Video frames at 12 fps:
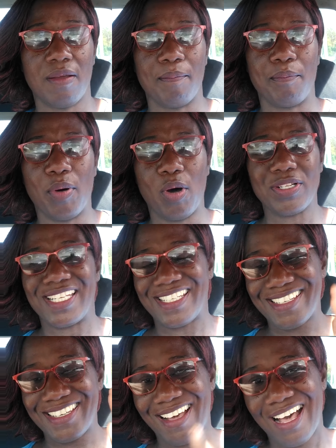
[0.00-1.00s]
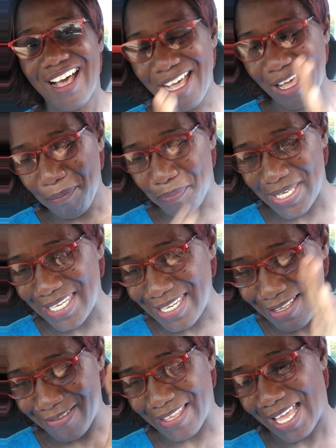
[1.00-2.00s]
But it can't
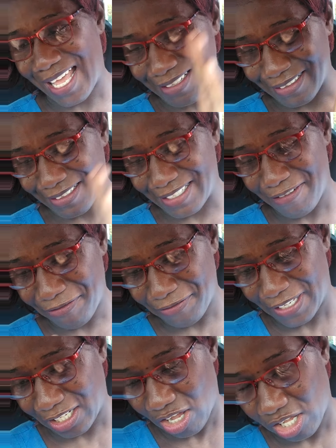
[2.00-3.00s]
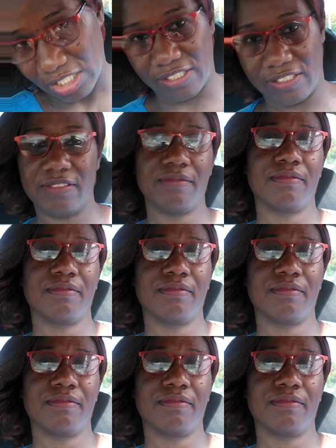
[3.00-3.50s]
be that difficult.